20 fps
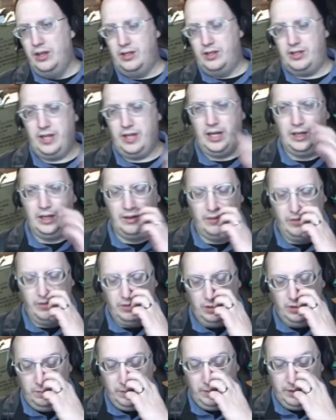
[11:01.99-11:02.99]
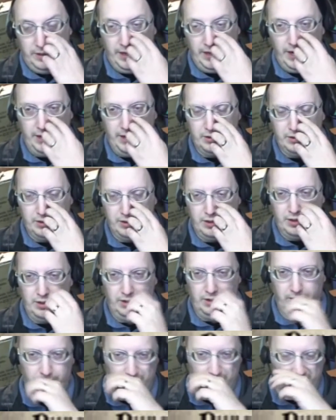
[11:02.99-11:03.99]
center of the room, but now they're
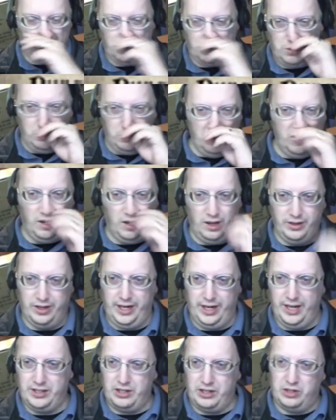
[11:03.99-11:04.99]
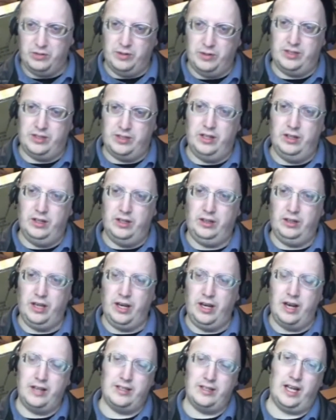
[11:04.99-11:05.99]
all their heads are twisted,
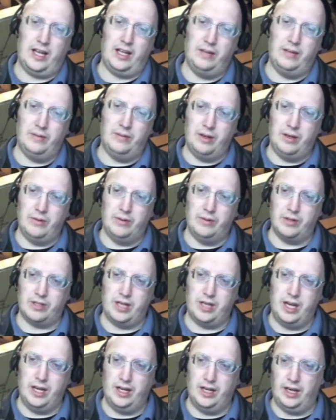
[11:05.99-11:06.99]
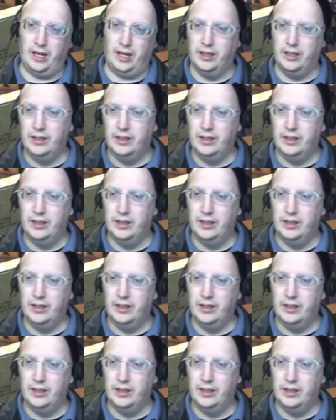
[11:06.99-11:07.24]
looking exactly where you were standing.